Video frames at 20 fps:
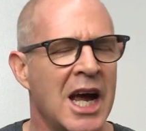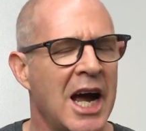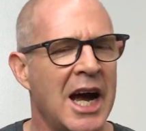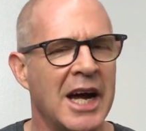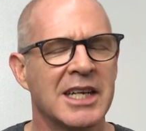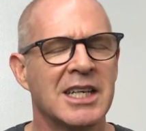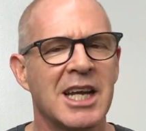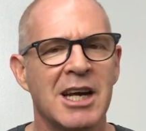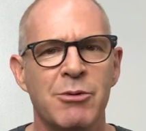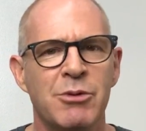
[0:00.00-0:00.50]

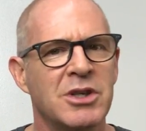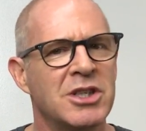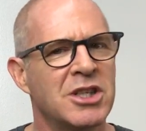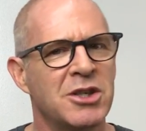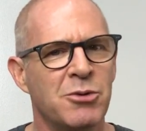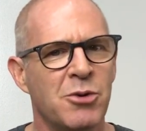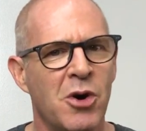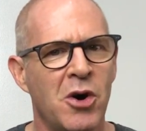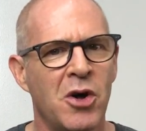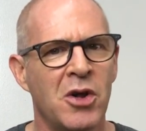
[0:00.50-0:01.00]
and i wish
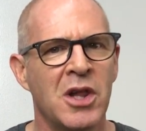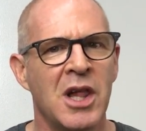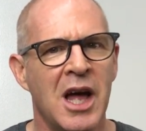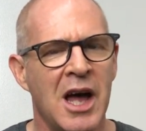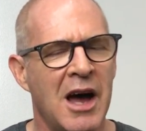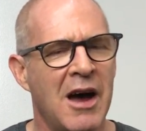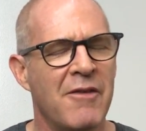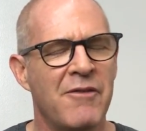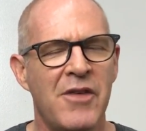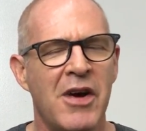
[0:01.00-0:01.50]
you all
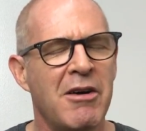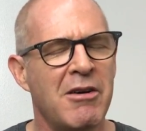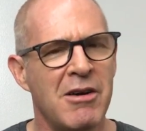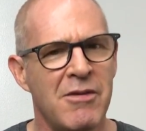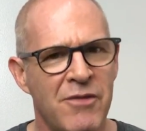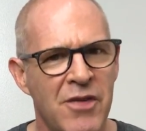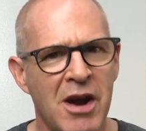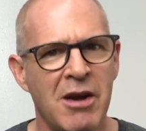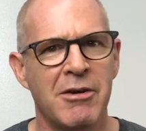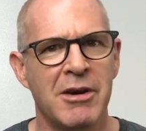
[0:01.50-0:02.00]
a very
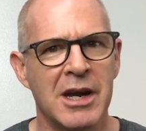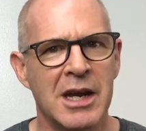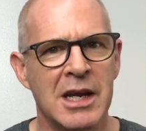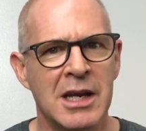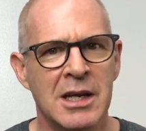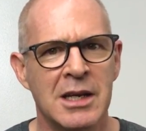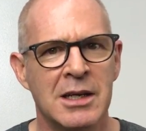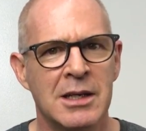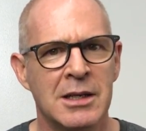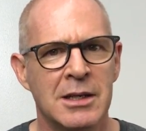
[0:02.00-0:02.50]

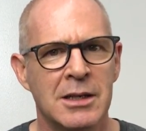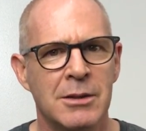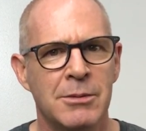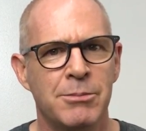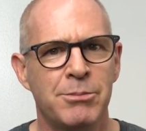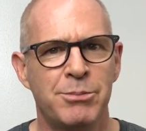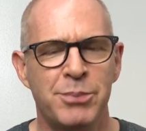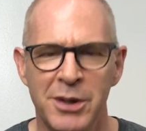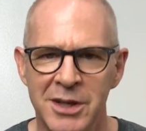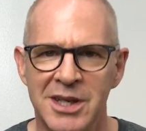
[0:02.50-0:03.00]
very
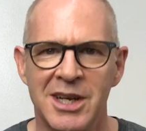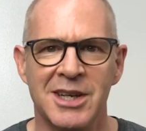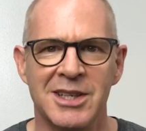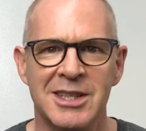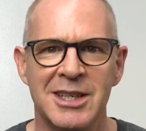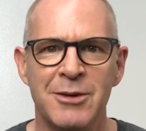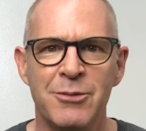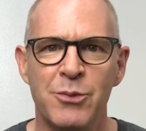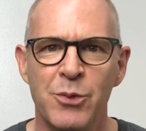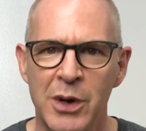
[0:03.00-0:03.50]

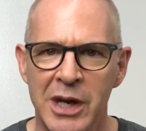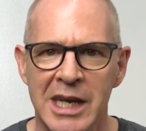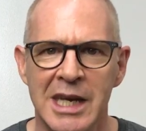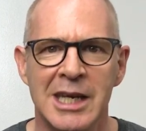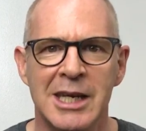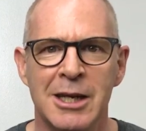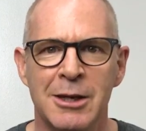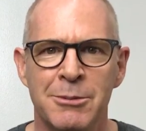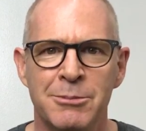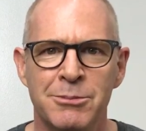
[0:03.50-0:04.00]
productive
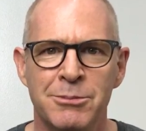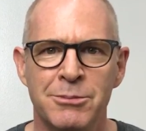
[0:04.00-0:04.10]
week